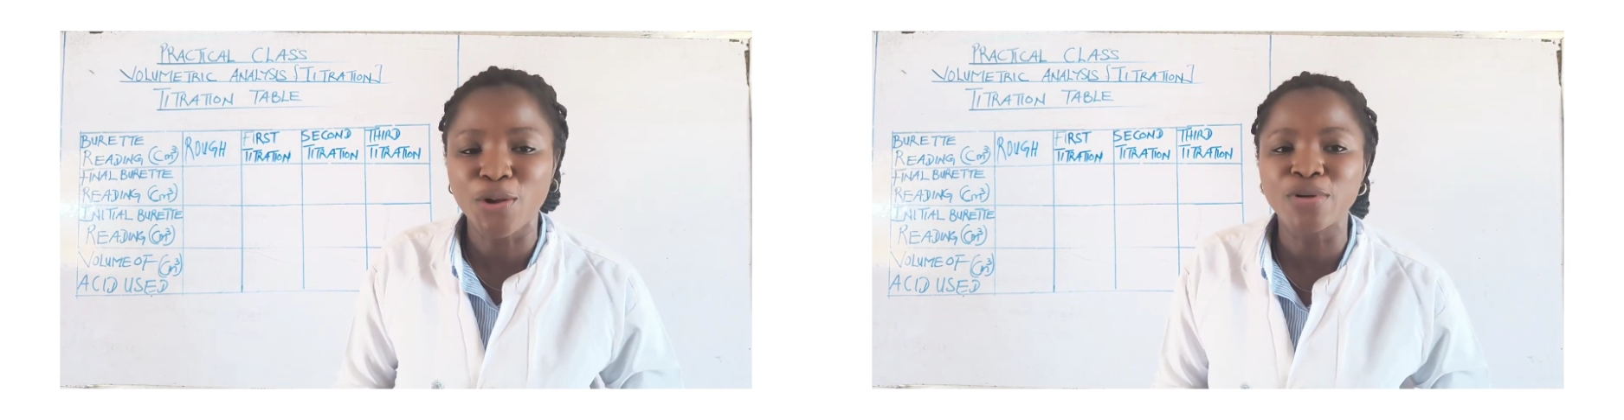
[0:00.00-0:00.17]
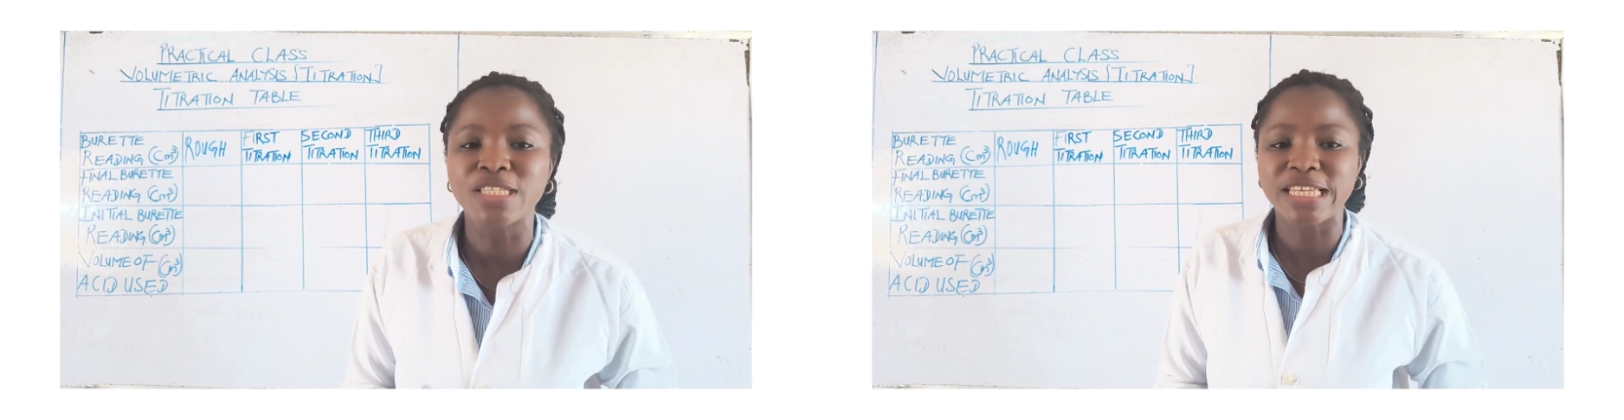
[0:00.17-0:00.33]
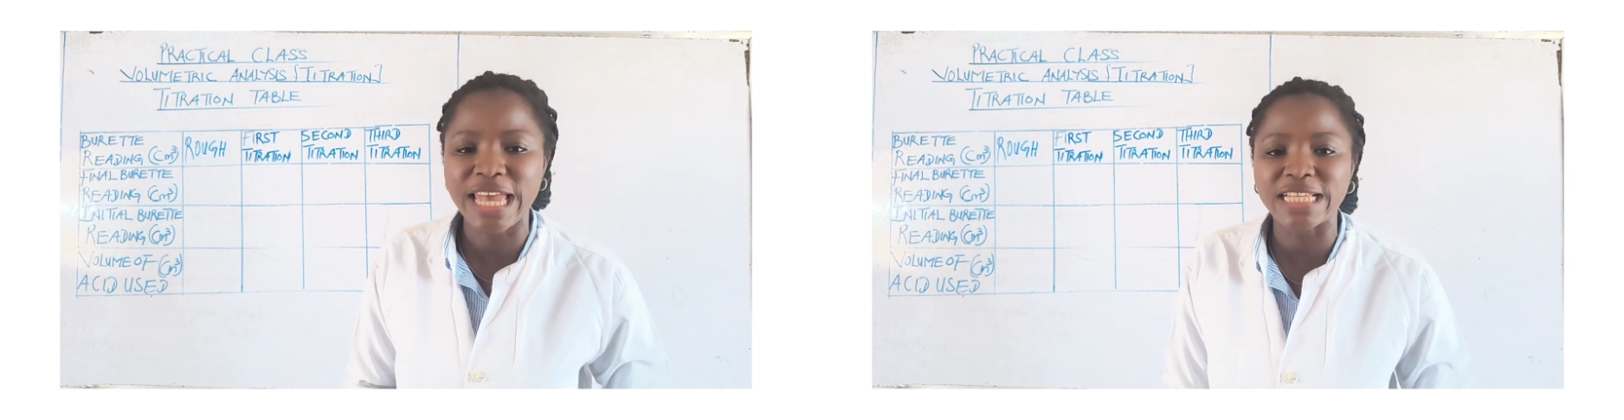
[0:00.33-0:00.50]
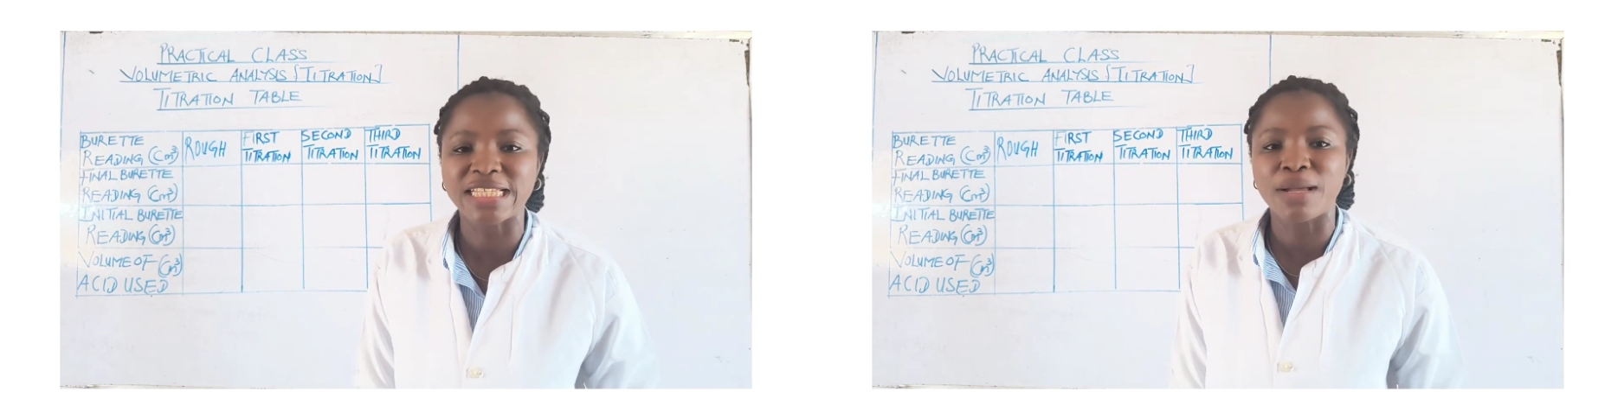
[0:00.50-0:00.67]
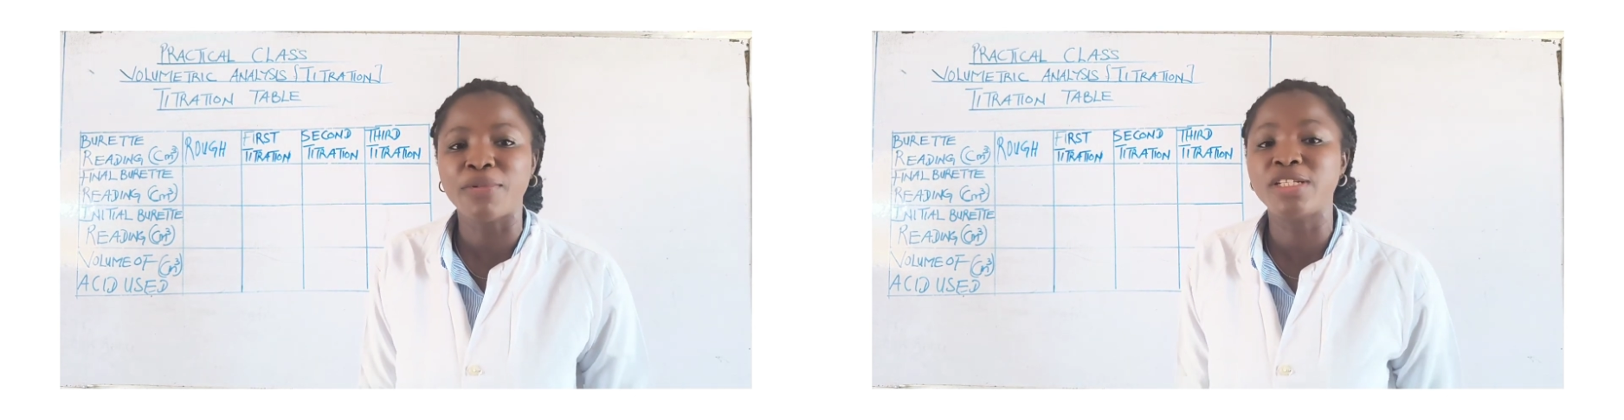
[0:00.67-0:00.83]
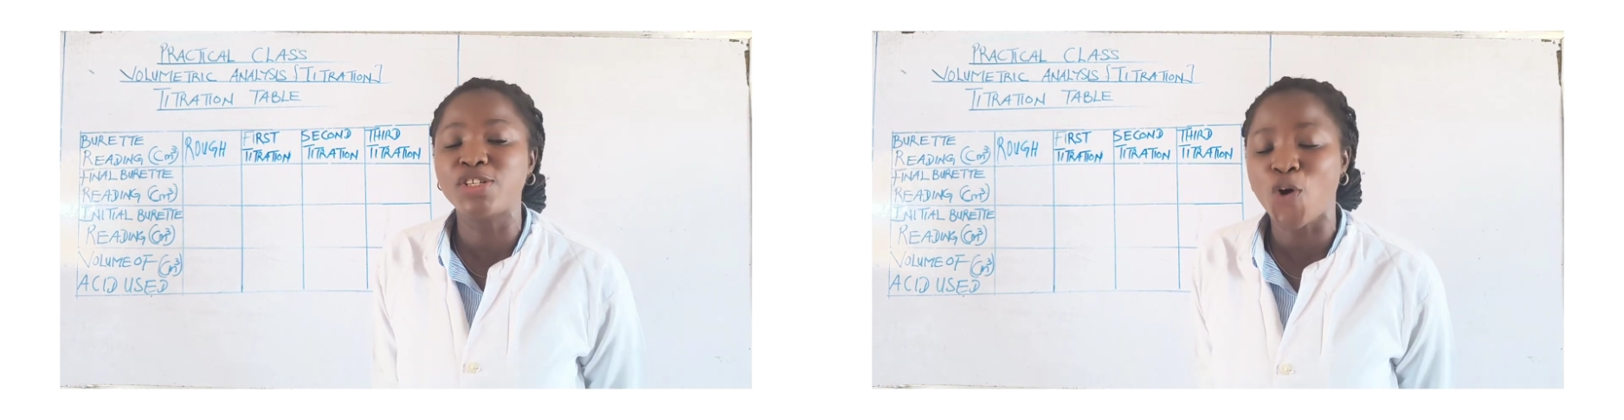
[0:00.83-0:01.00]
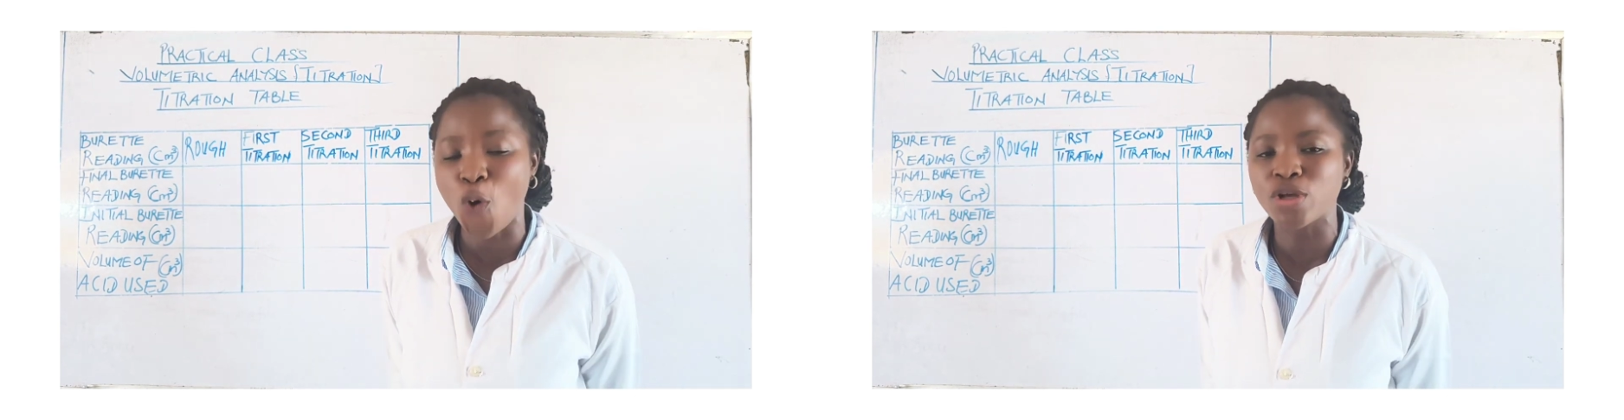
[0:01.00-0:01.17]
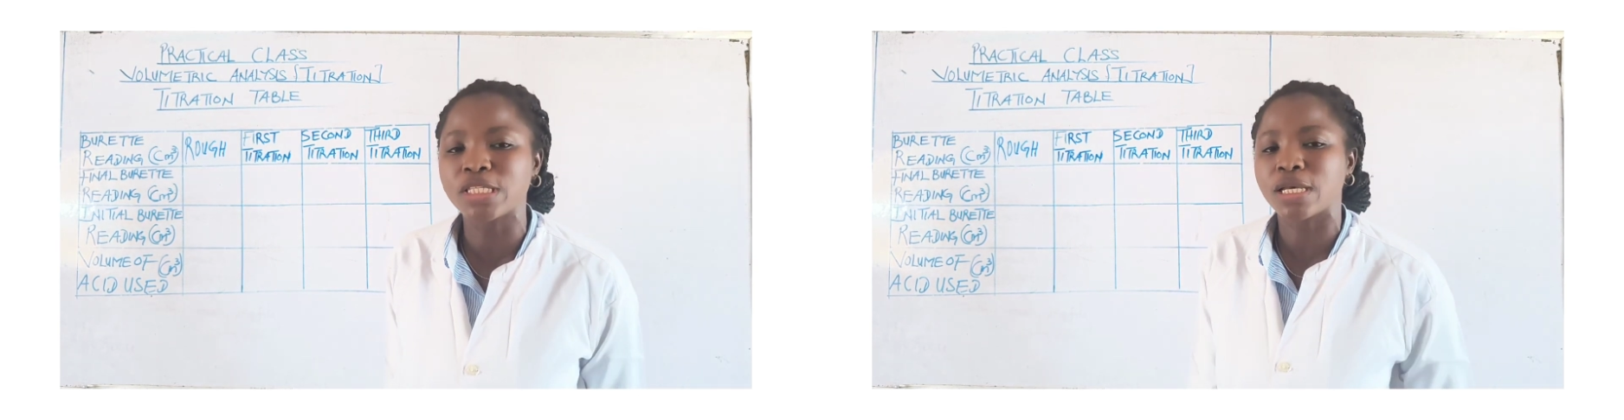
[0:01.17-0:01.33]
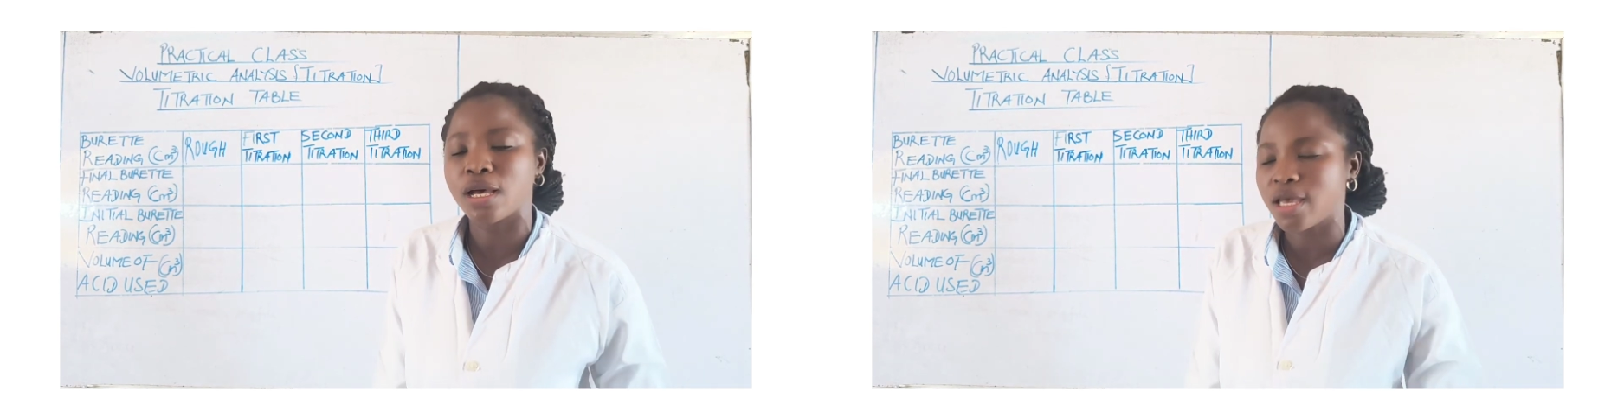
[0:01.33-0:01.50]
clothes. Yes, laboratory
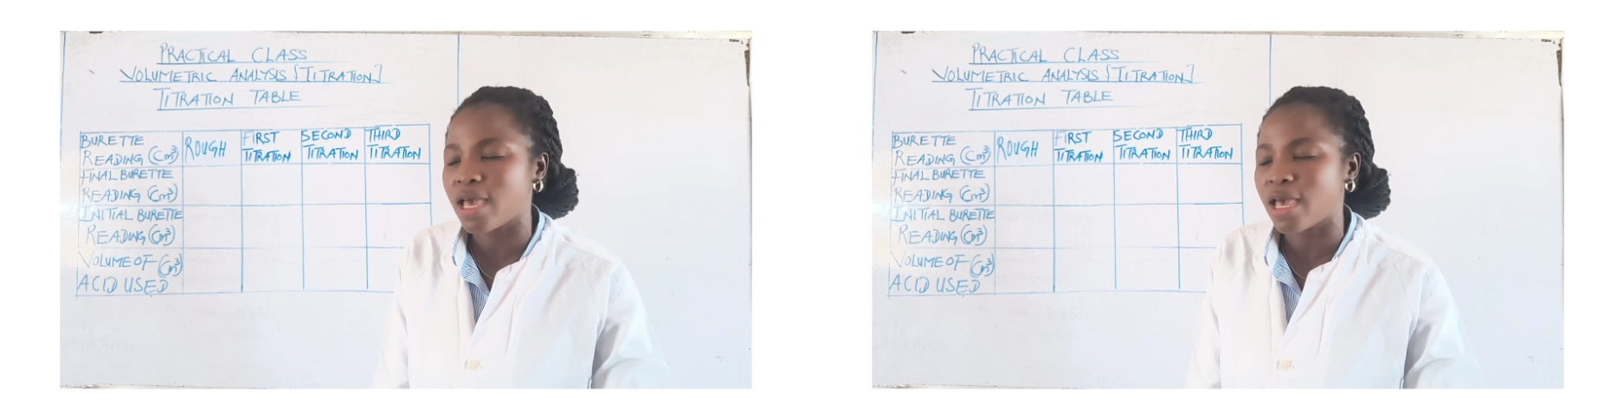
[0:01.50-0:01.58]
coat.